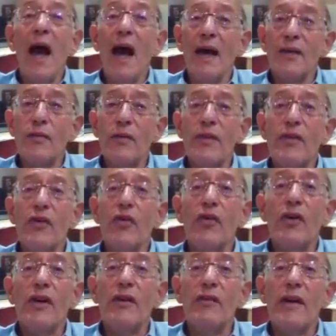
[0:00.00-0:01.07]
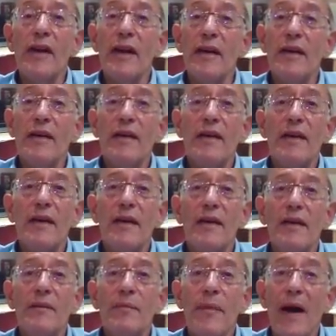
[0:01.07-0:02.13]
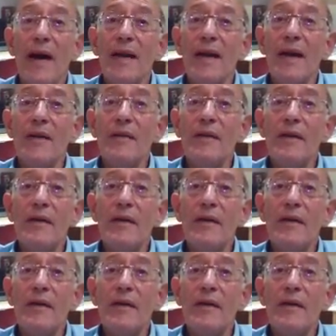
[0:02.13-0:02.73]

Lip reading: and with your career. Bye now.